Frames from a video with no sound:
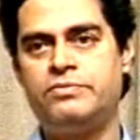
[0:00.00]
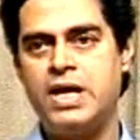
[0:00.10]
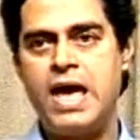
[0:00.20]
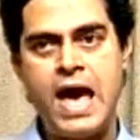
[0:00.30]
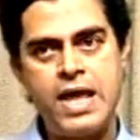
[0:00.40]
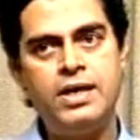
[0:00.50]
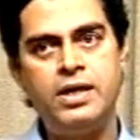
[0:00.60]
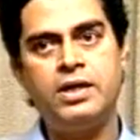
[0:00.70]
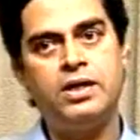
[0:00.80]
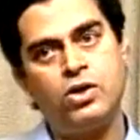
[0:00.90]
Annealing
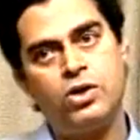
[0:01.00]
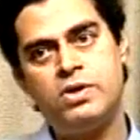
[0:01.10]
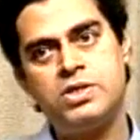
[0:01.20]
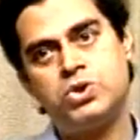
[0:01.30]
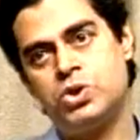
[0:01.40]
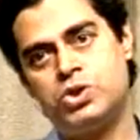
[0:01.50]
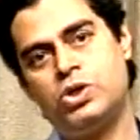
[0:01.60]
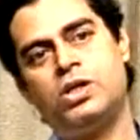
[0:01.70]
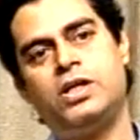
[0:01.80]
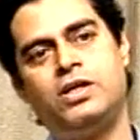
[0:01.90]
recovers not
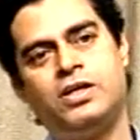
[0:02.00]
only